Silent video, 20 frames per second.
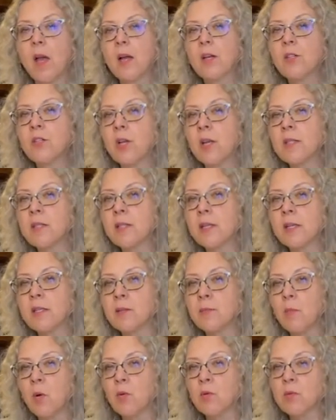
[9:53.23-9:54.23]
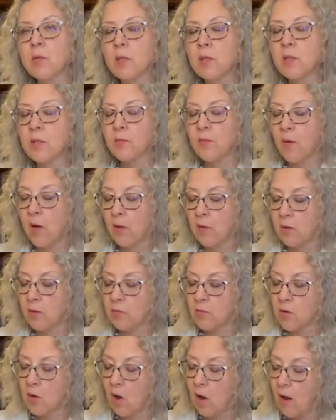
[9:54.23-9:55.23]
Just as Moses
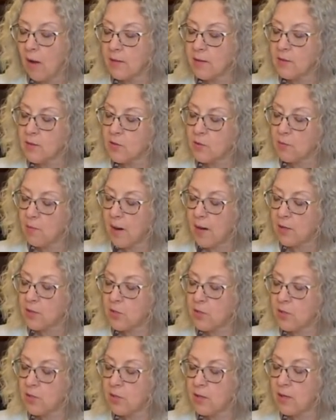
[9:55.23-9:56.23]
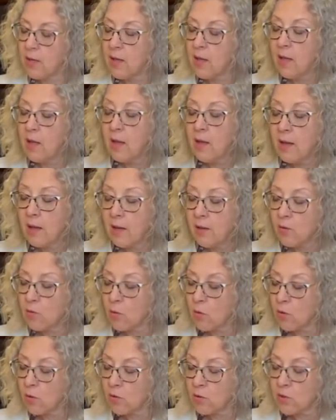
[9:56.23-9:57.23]
followed God's direction in
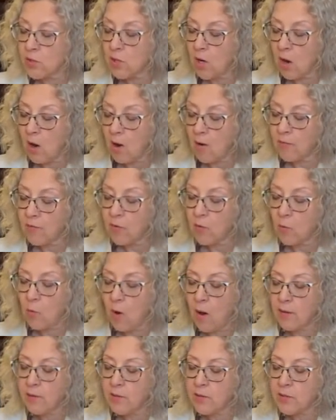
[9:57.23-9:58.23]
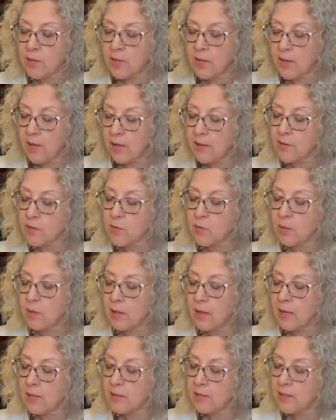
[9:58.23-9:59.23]
order to offer water to the
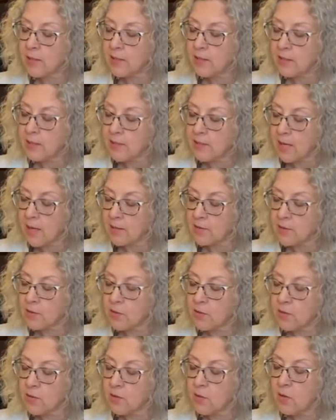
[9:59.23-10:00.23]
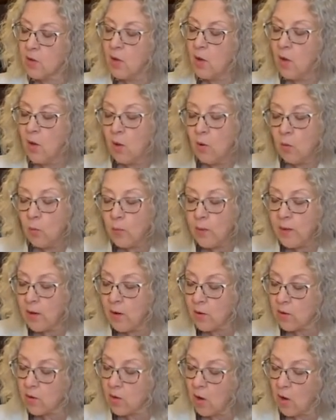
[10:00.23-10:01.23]
Israelites in the desert We
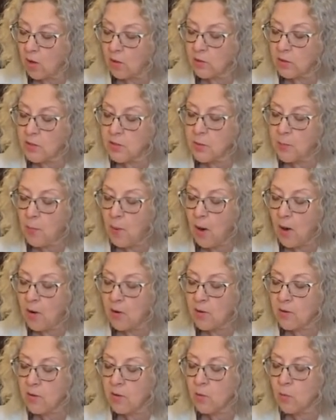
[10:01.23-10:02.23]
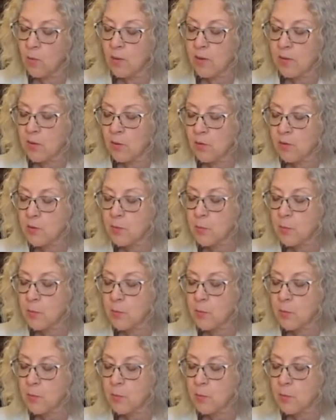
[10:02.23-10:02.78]
are called to partner with those